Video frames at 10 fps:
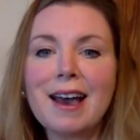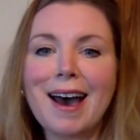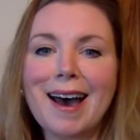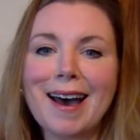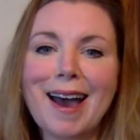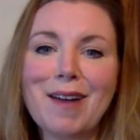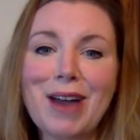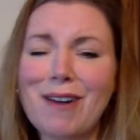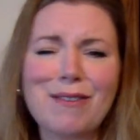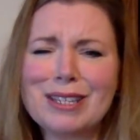
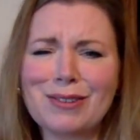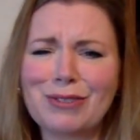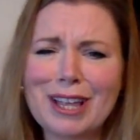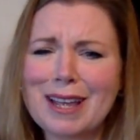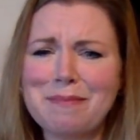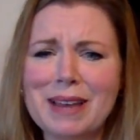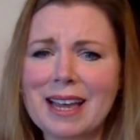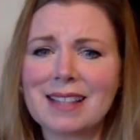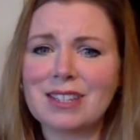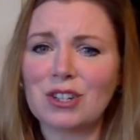I wasn't really a big
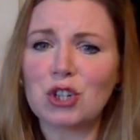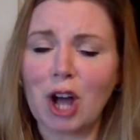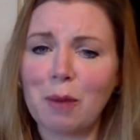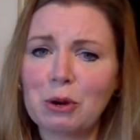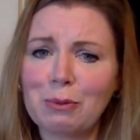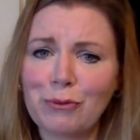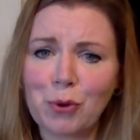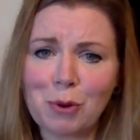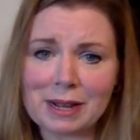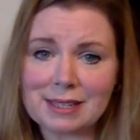Etsy shopper
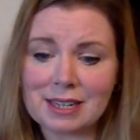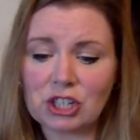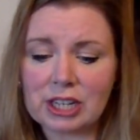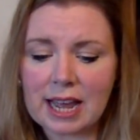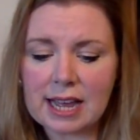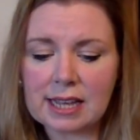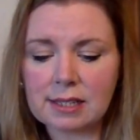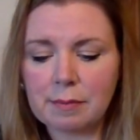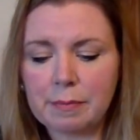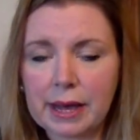before my stitchy
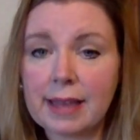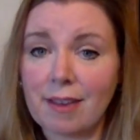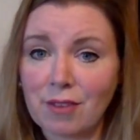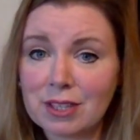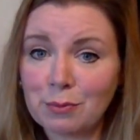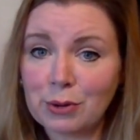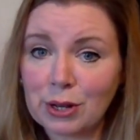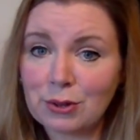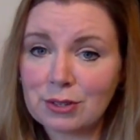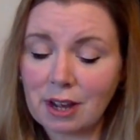days, but they've got some
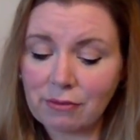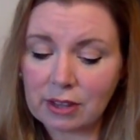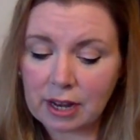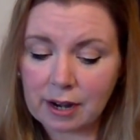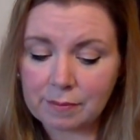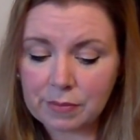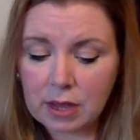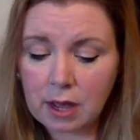pretty cool stuff on there.